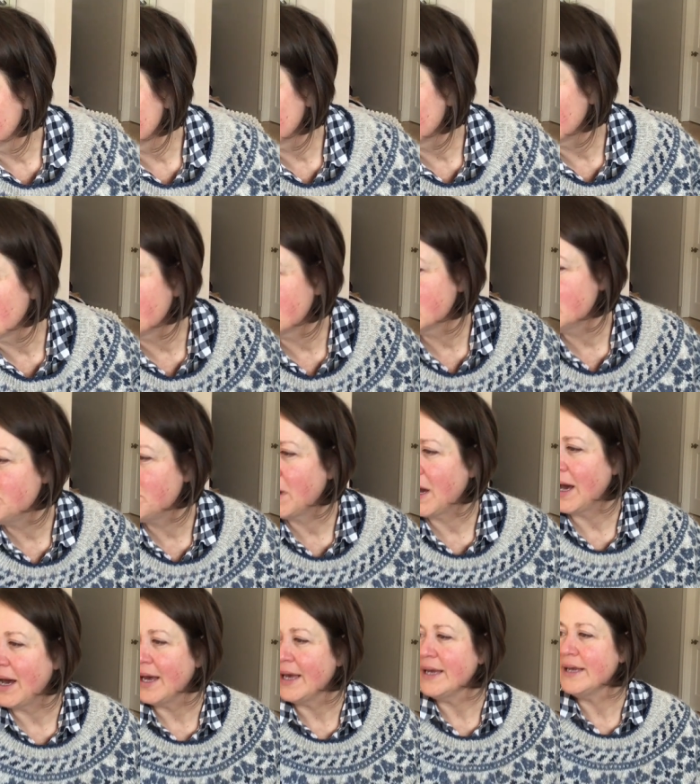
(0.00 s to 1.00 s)
Wool and
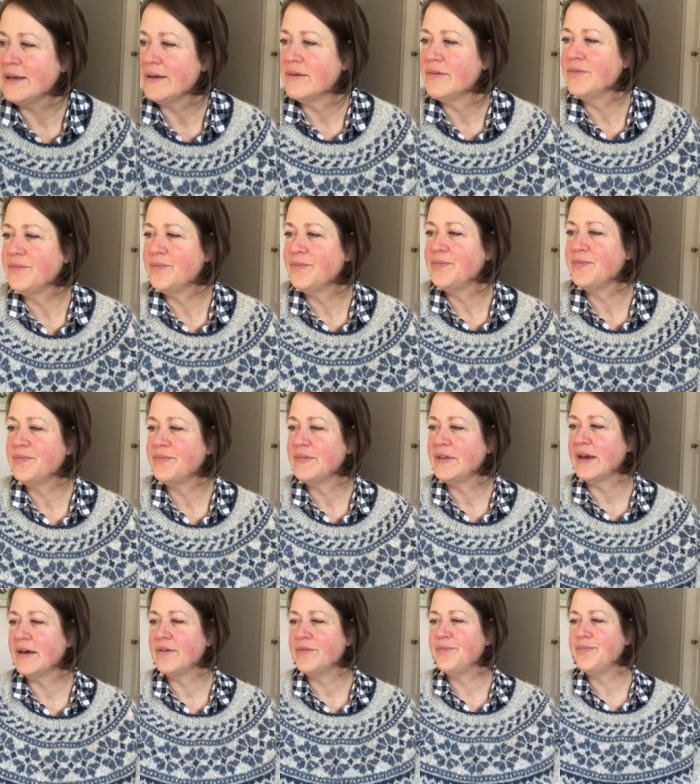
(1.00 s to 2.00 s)
Pine.
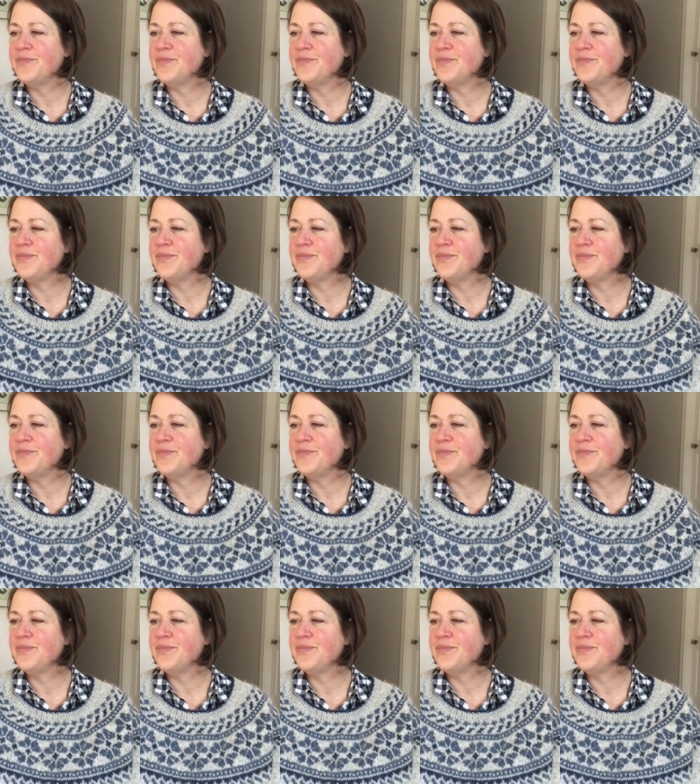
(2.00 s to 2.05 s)
Yeah.